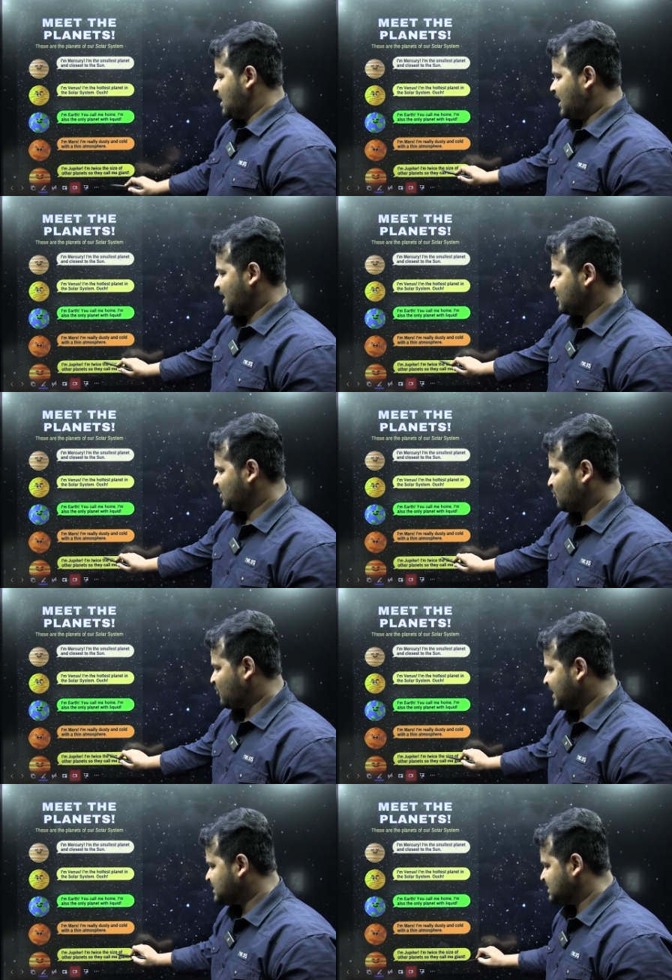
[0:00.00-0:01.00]
I am
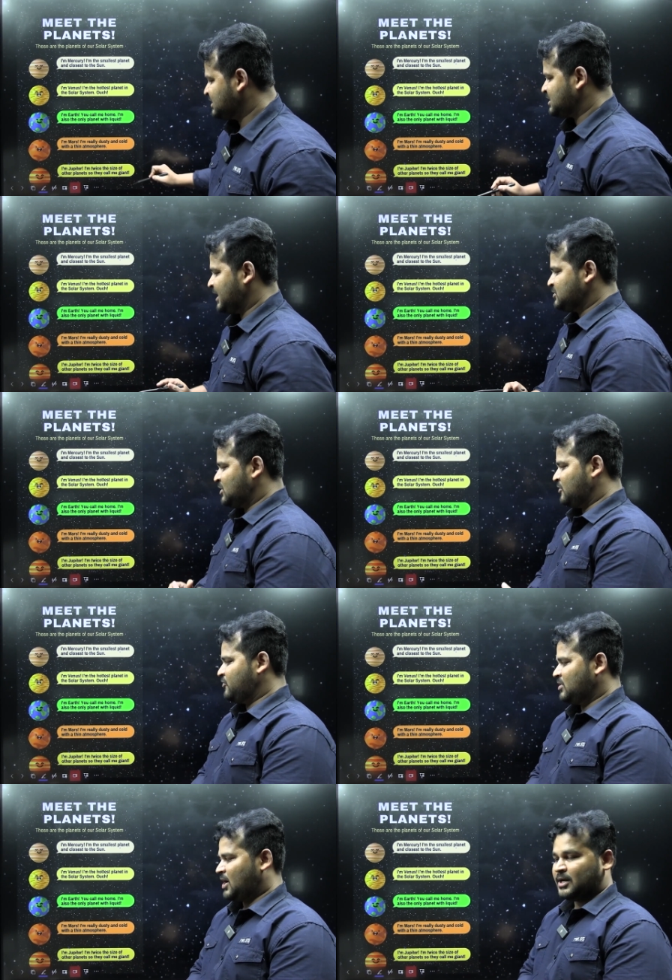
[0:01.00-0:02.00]
twice the size
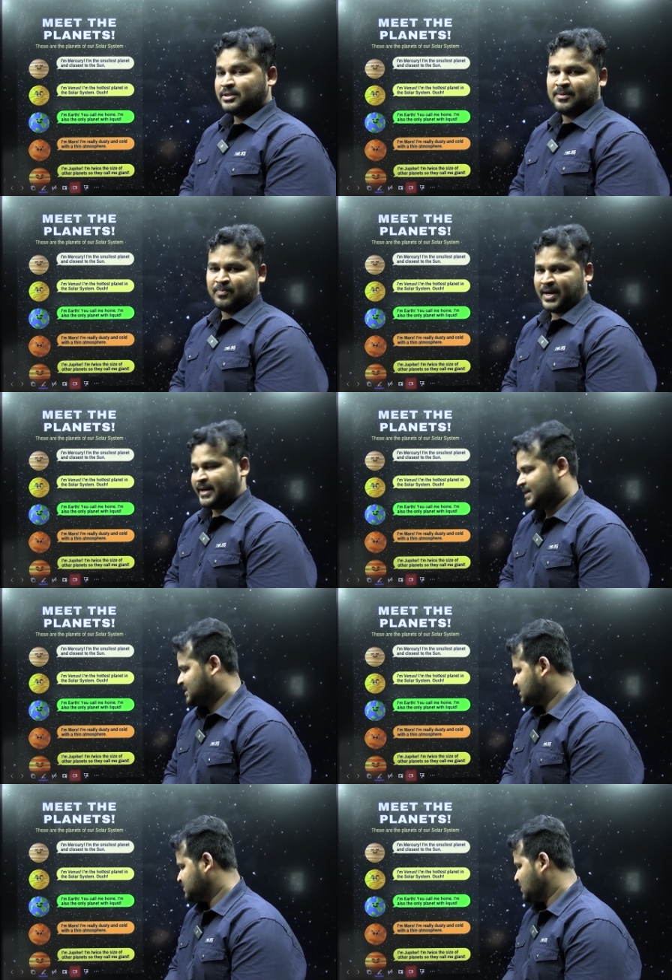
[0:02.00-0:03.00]
of other planets,